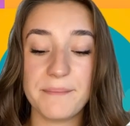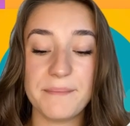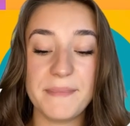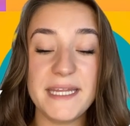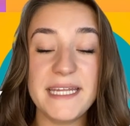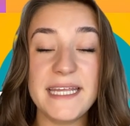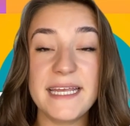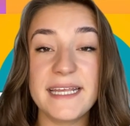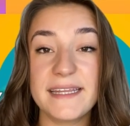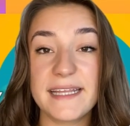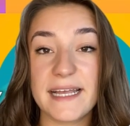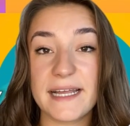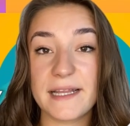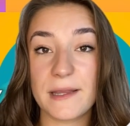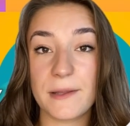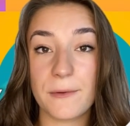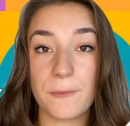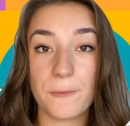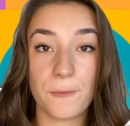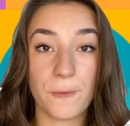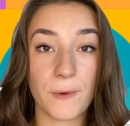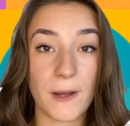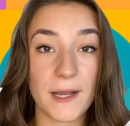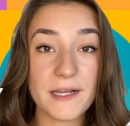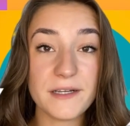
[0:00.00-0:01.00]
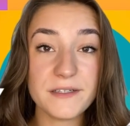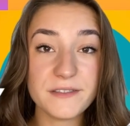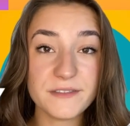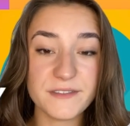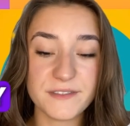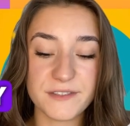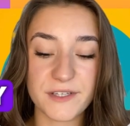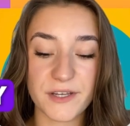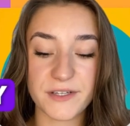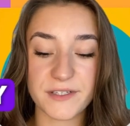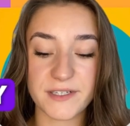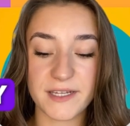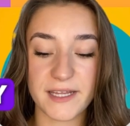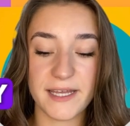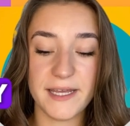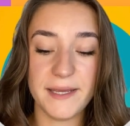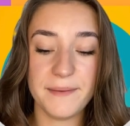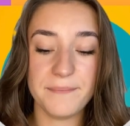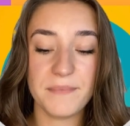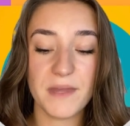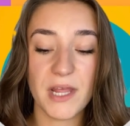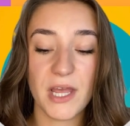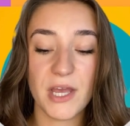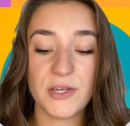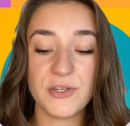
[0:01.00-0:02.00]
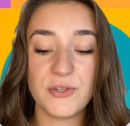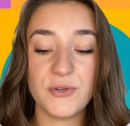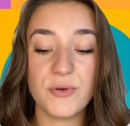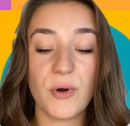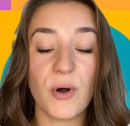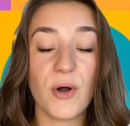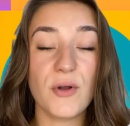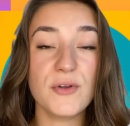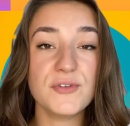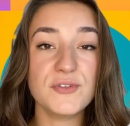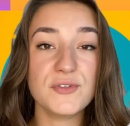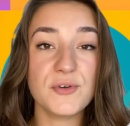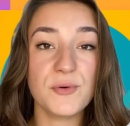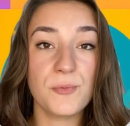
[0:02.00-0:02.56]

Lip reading: meaning that while study, you also